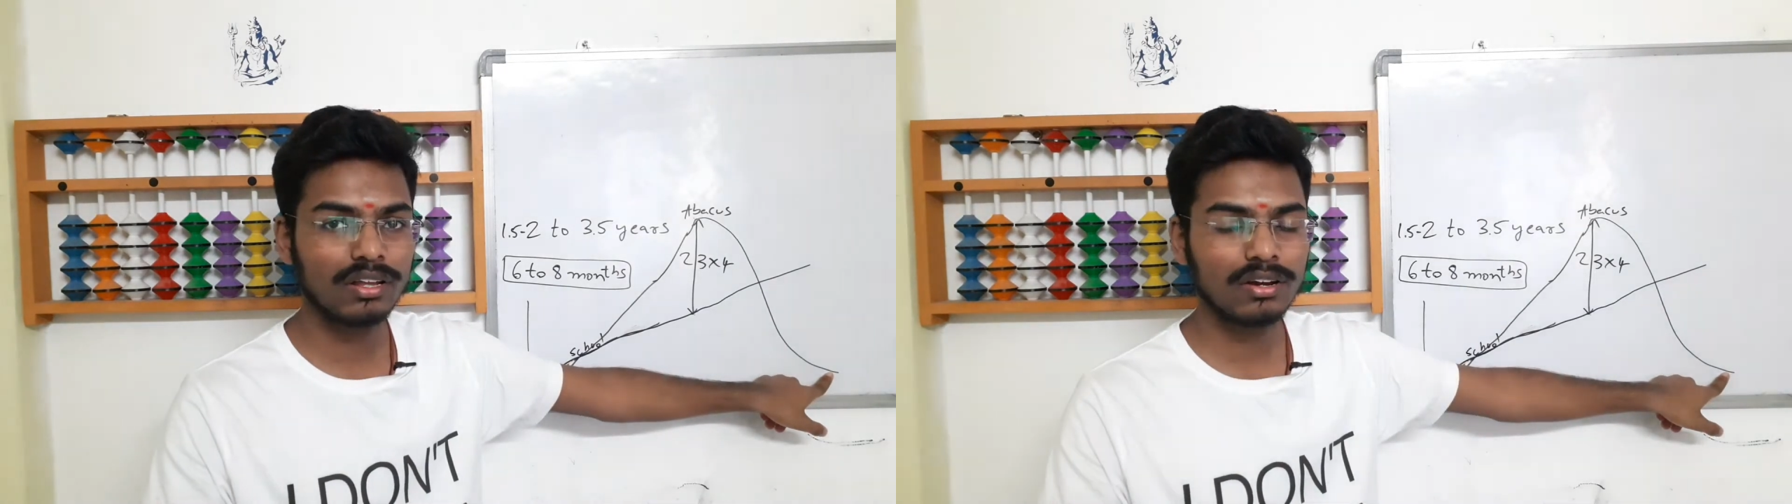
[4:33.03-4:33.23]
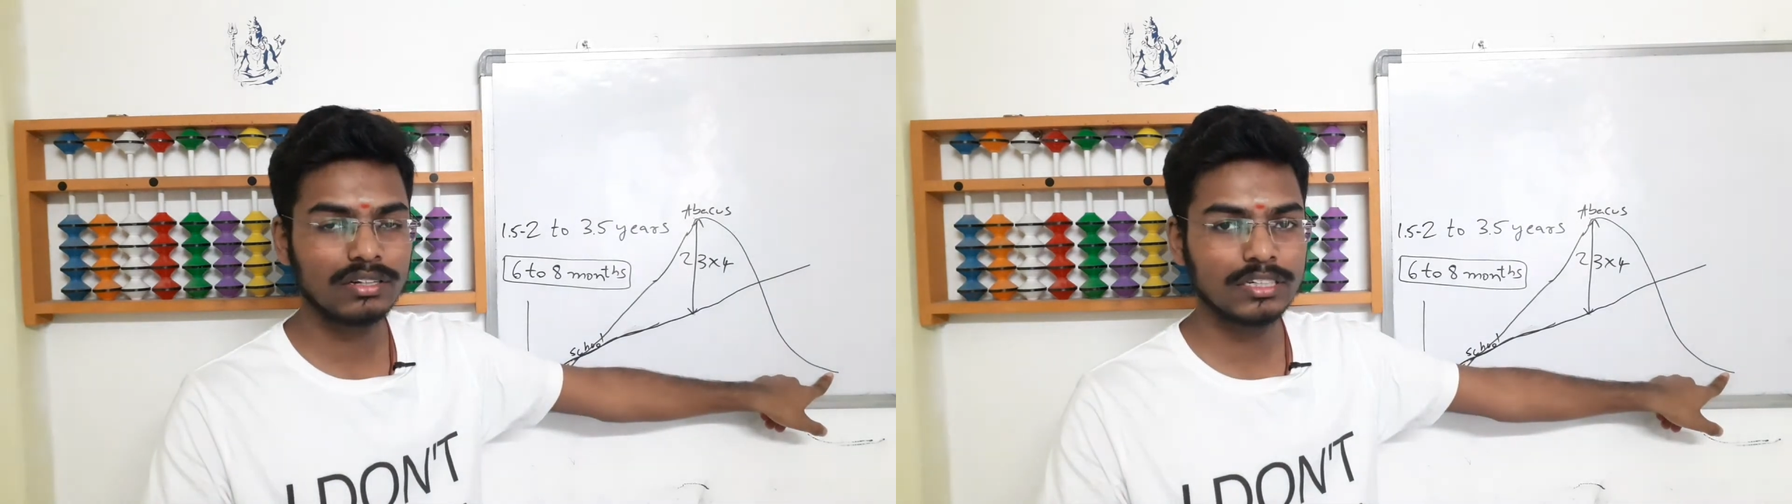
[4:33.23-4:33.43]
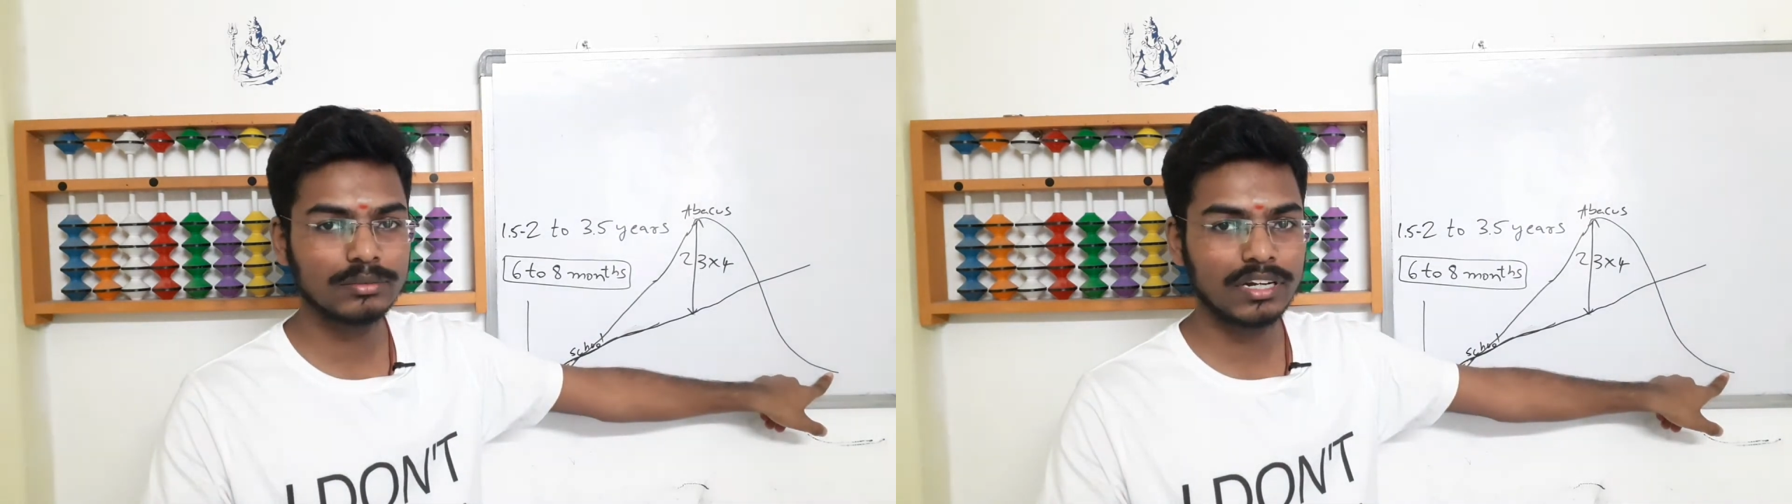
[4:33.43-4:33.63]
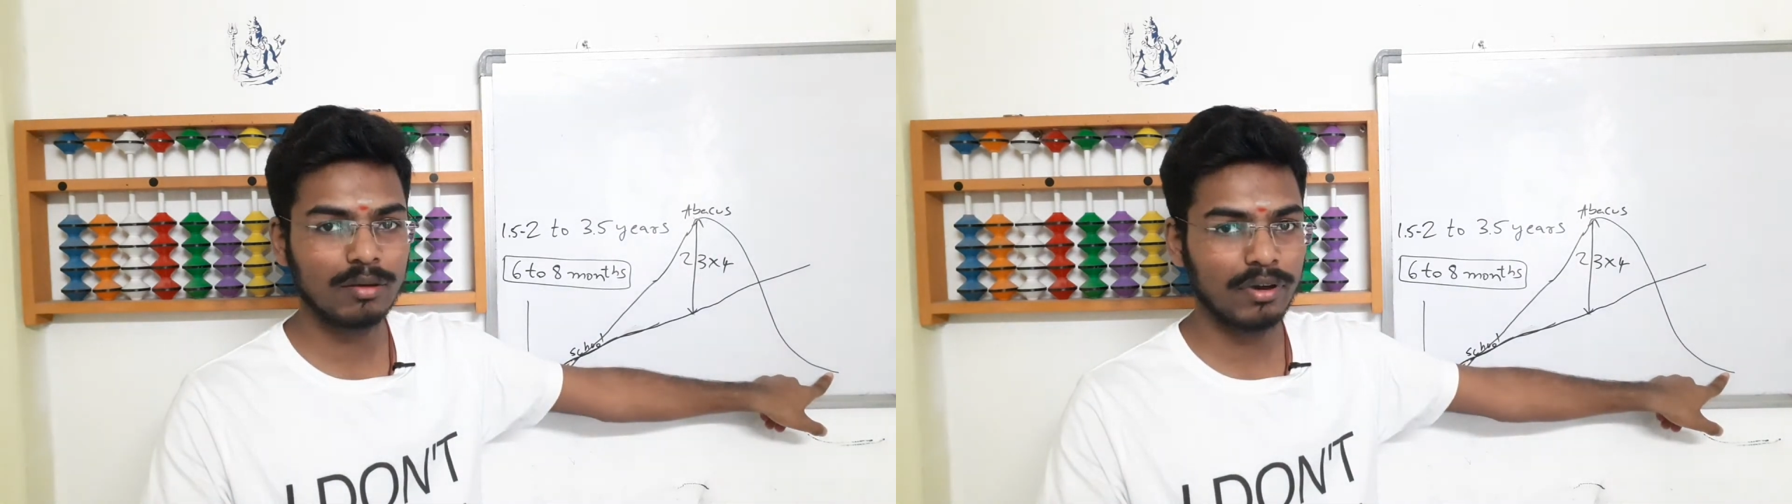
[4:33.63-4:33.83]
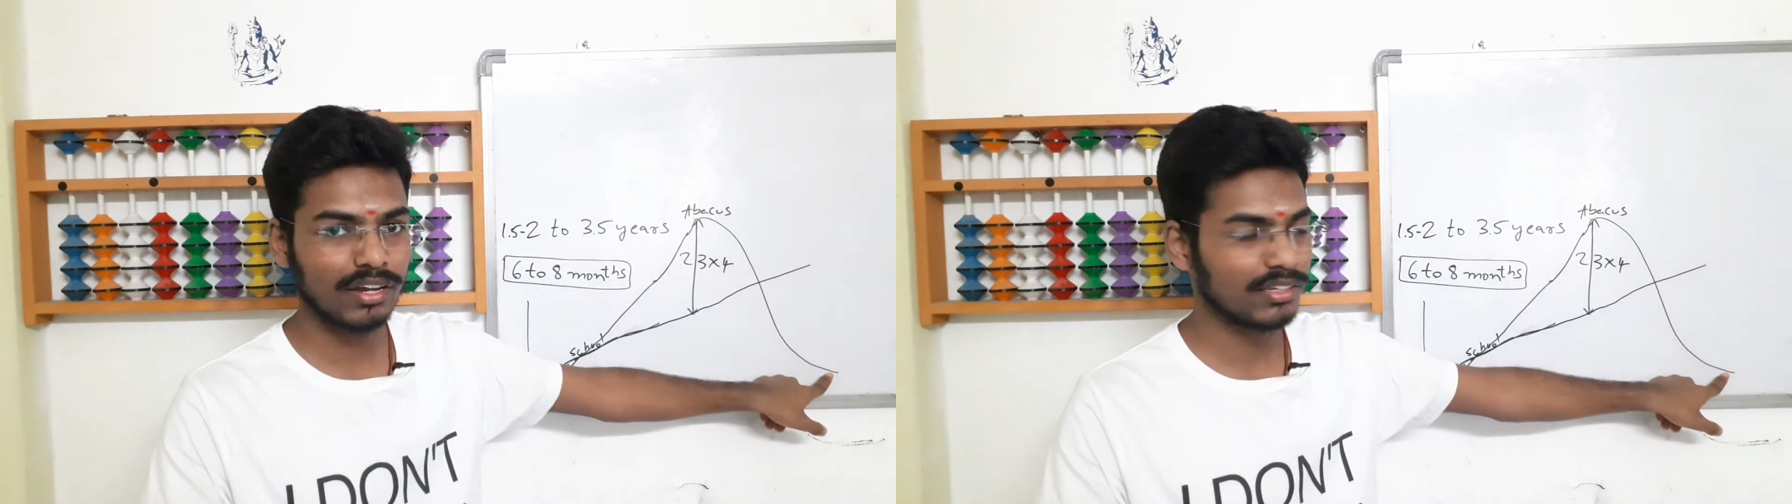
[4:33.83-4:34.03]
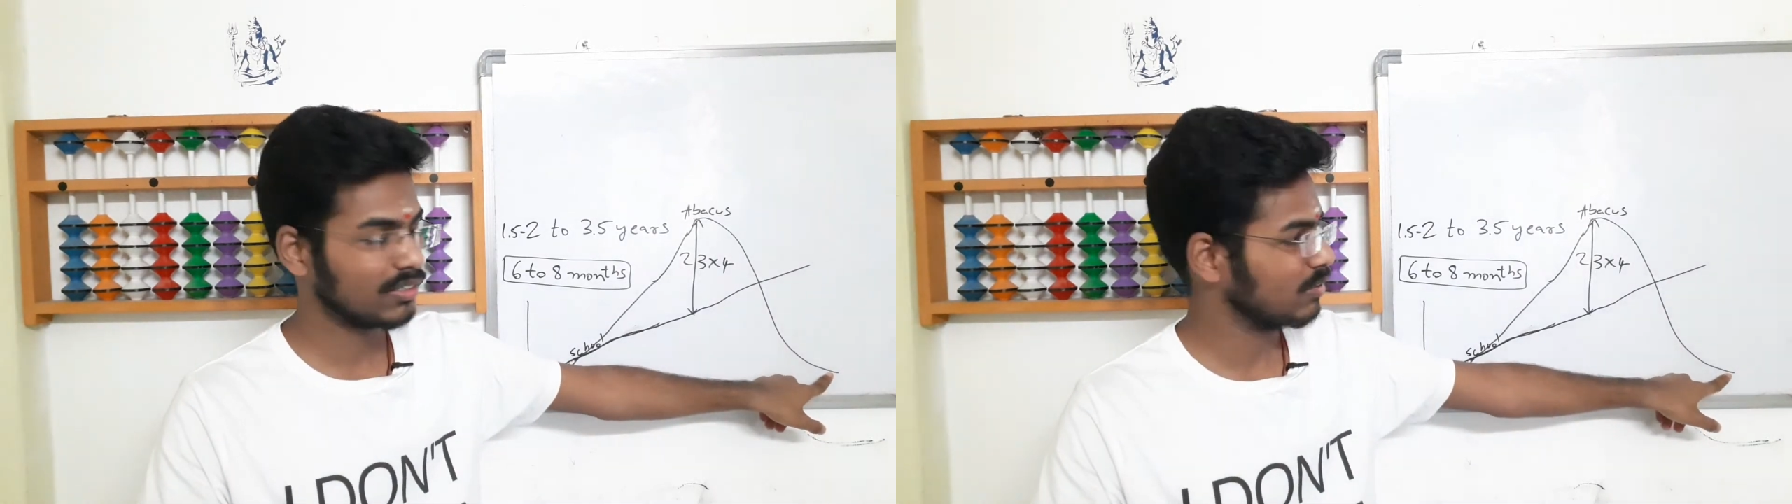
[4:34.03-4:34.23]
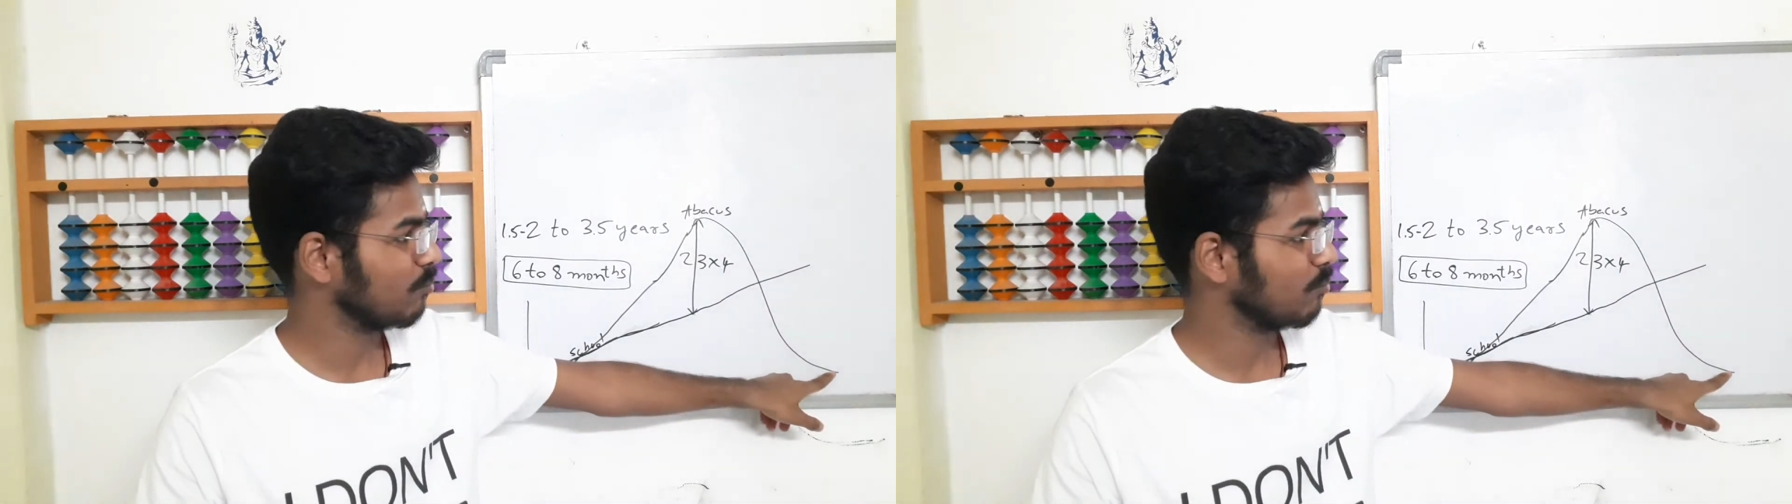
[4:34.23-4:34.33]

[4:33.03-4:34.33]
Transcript: the concepts in Abacus,